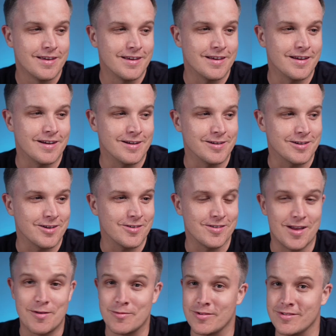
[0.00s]
Because
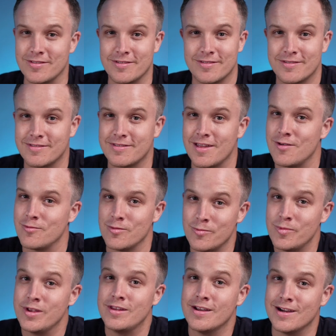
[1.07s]
that would
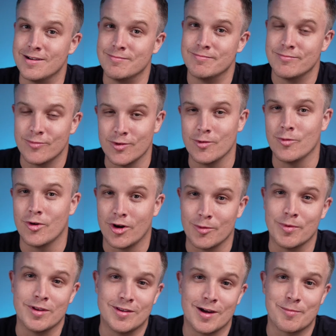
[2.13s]
be dumb. We would all
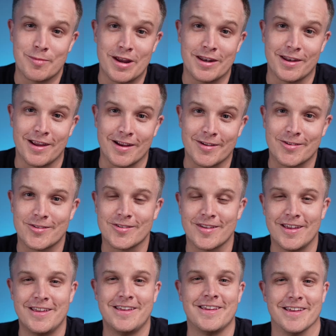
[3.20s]
be dumb rednecks.
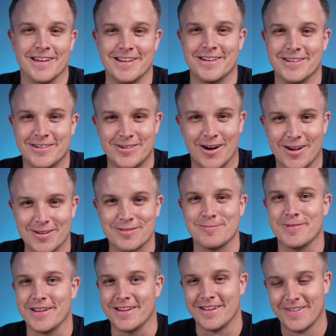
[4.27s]
And trust
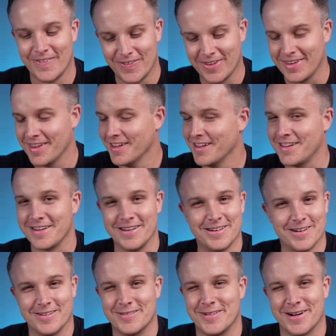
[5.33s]
me, you
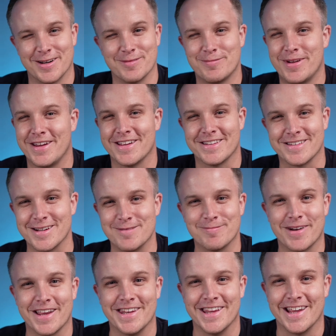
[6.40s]
don't want to be a dumb
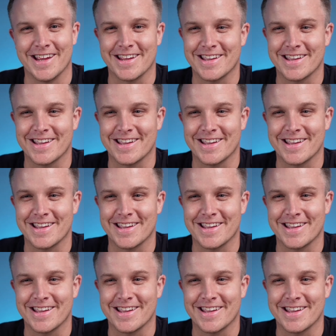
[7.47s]
redneck.